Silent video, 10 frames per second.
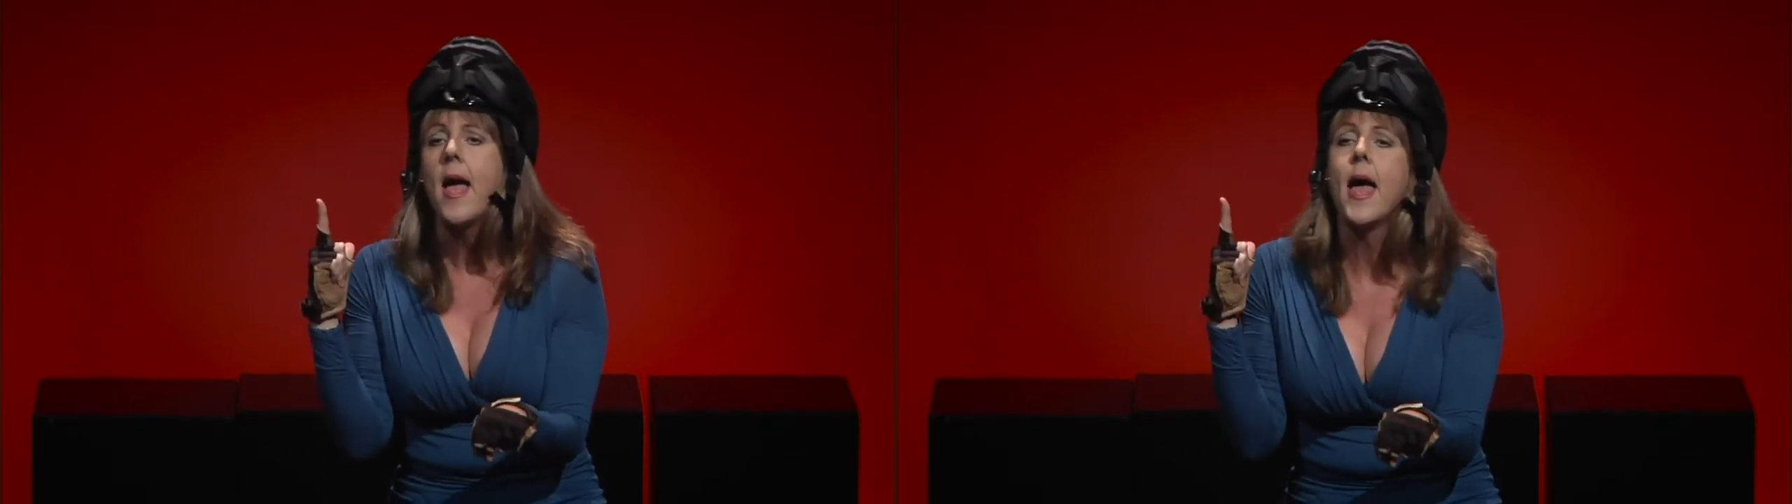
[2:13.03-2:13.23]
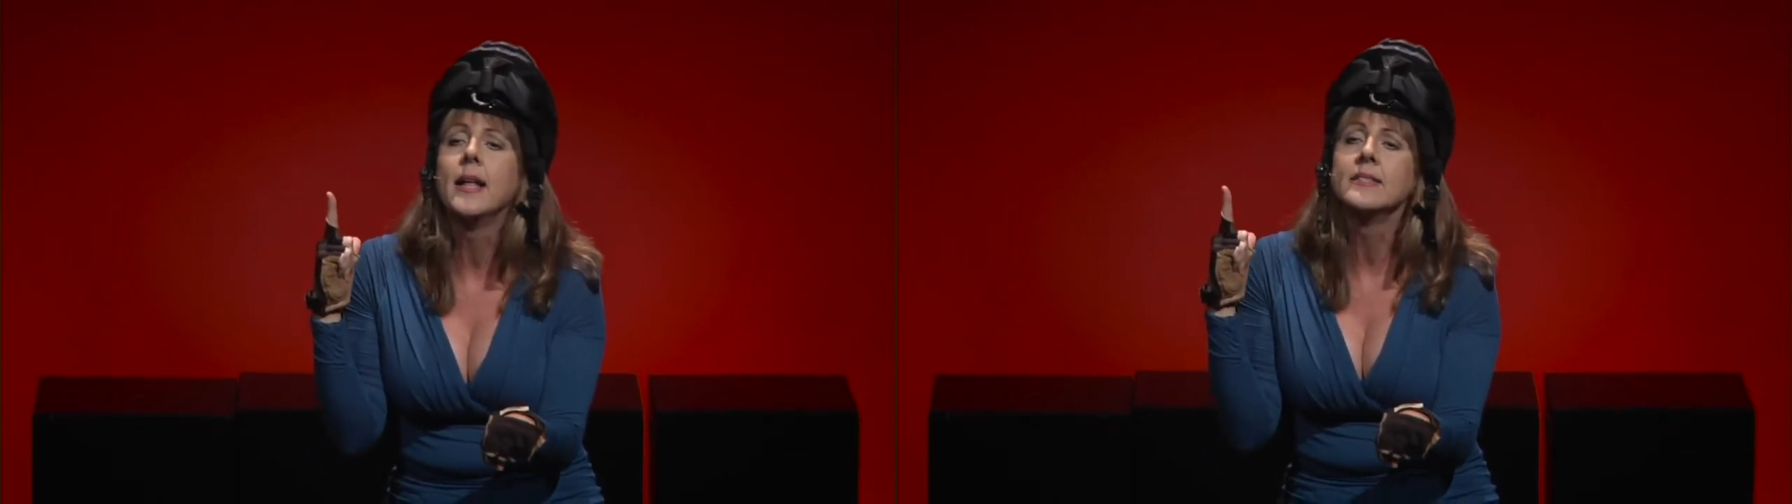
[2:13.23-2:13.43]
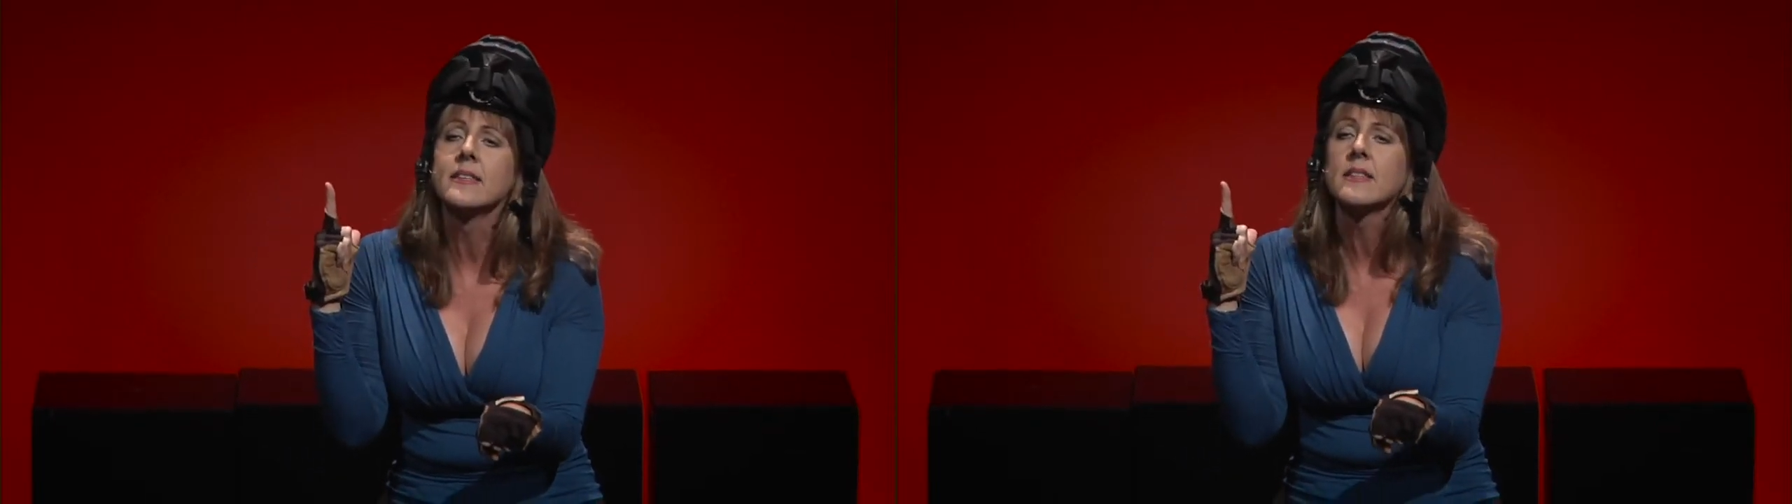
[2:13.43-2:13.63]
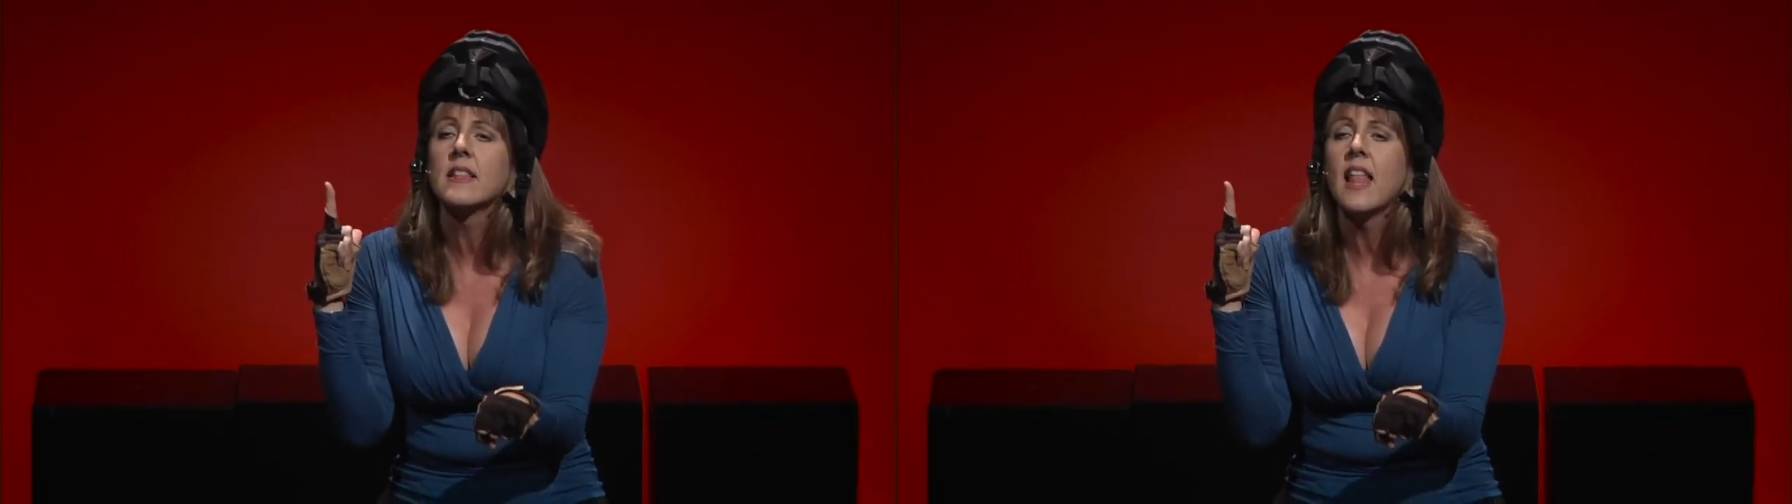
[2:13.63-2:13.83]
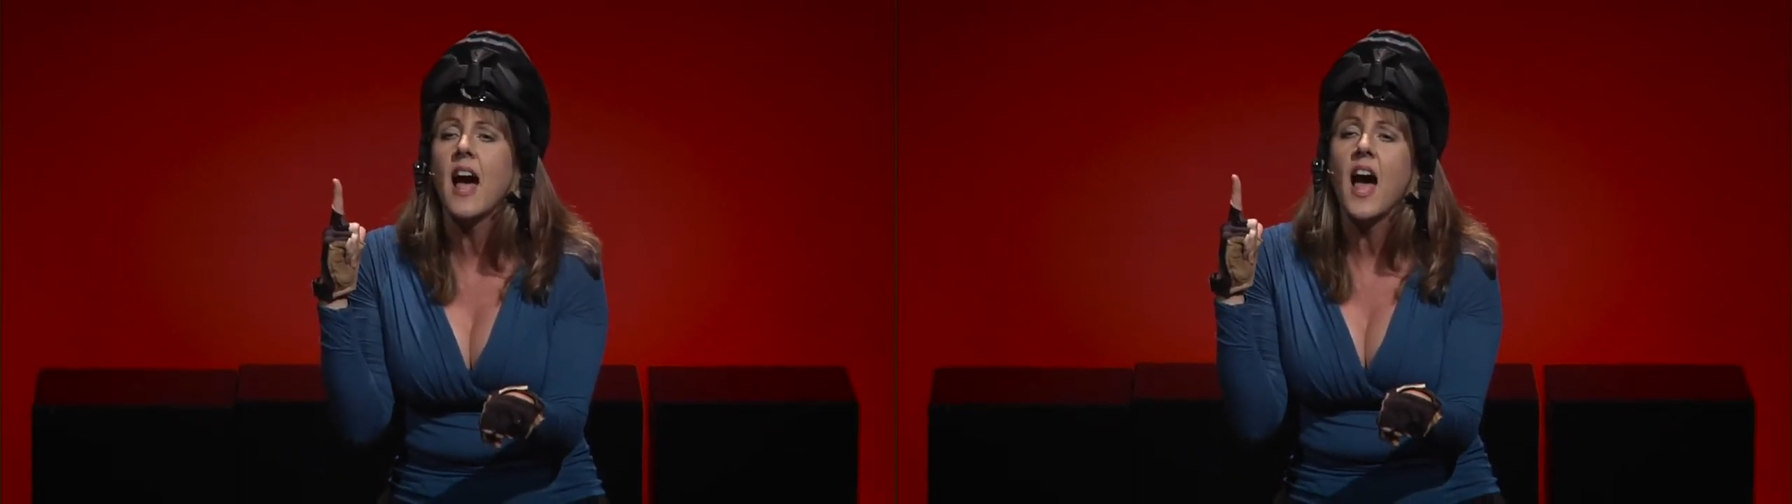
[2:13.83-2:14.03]
End of the
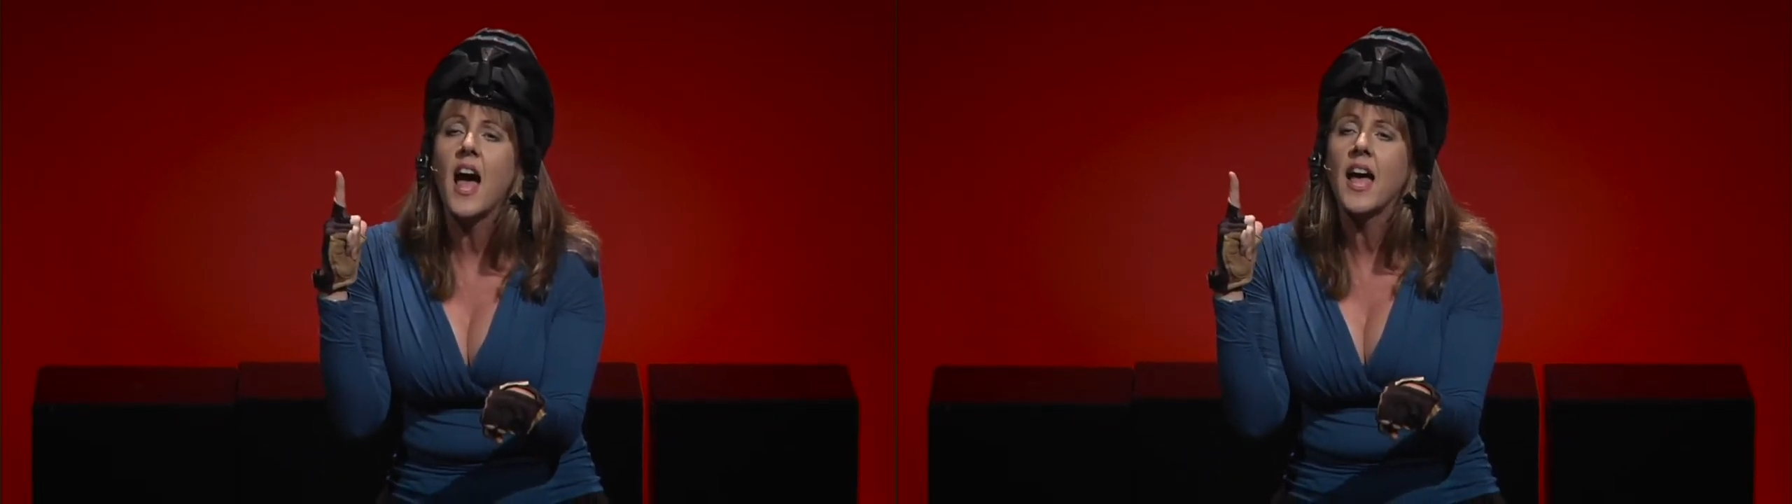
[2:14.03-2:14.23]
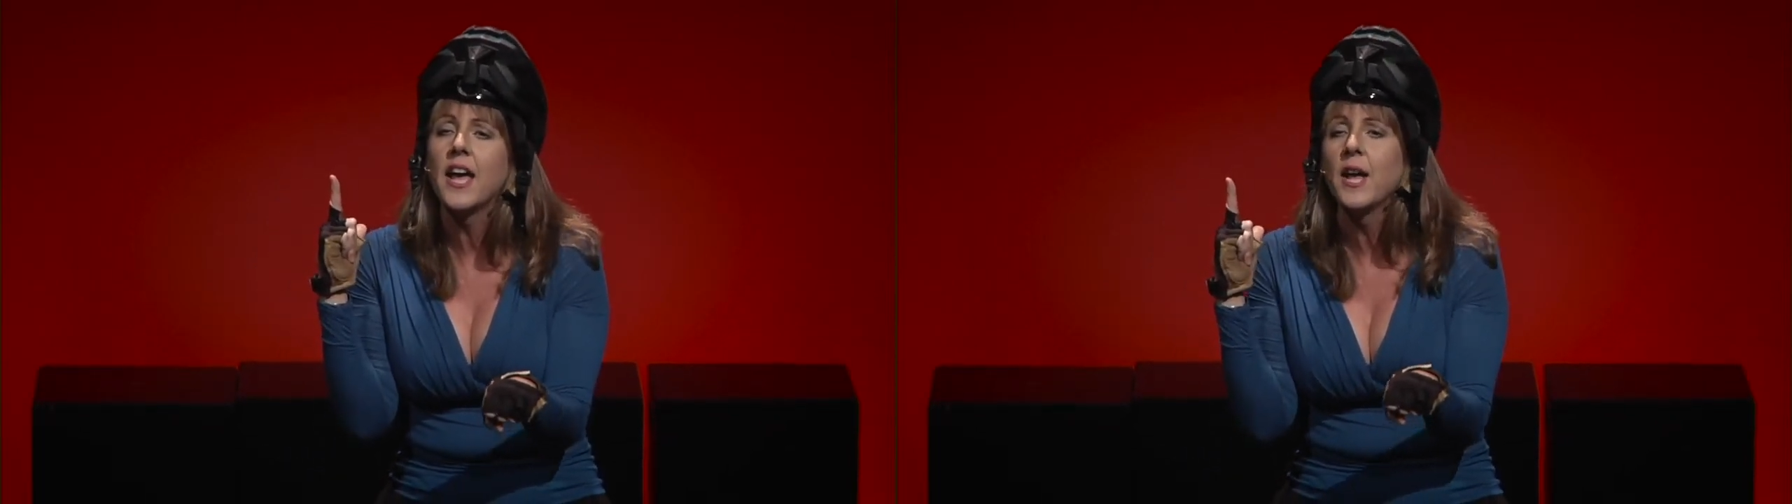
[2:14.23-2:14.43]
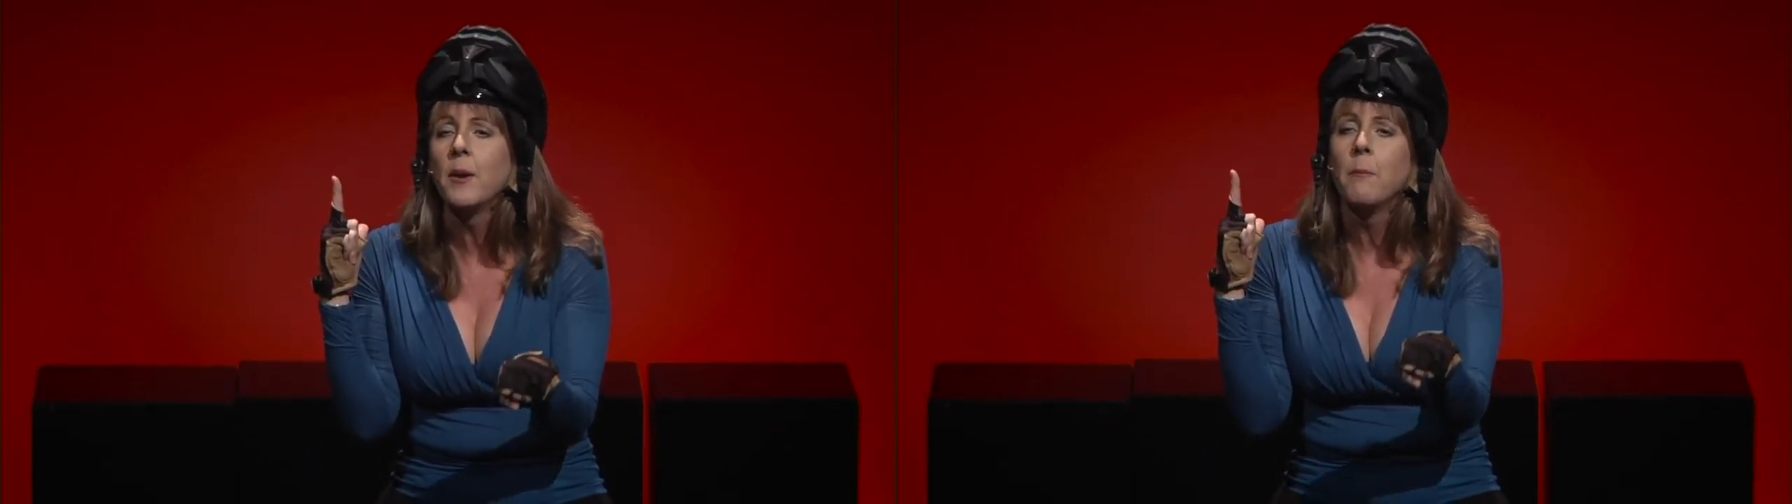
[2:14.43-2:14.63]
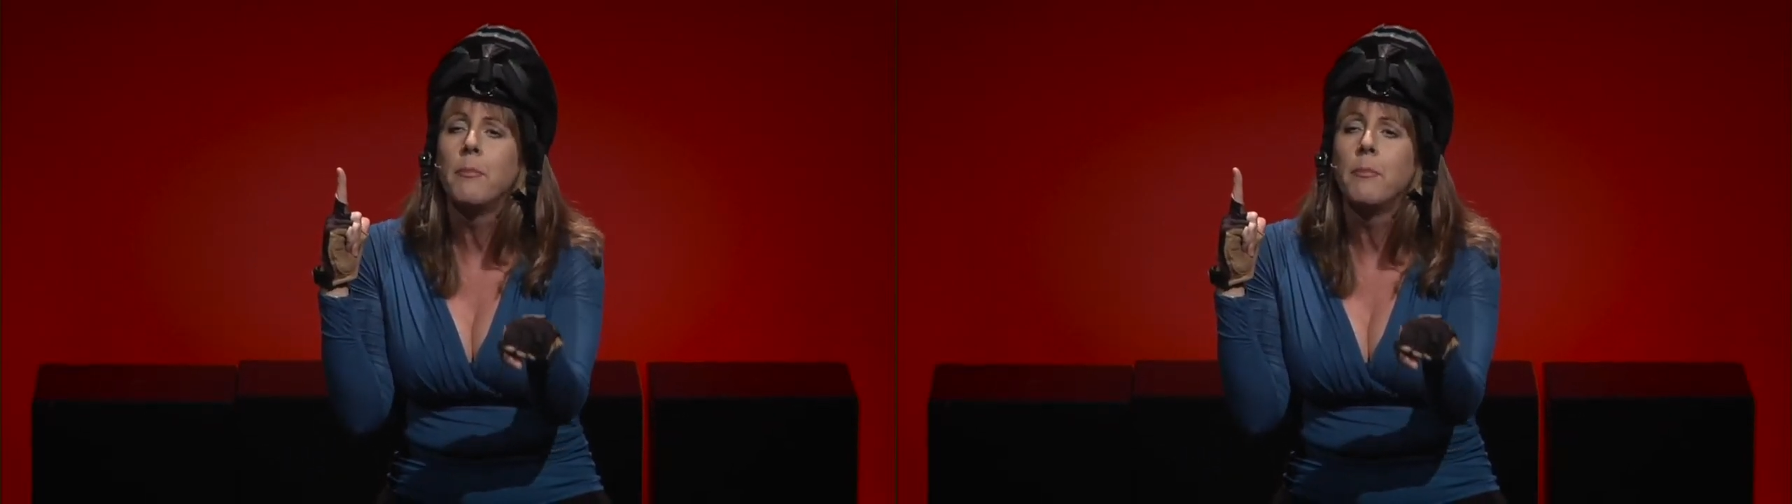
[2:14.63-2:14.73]
line,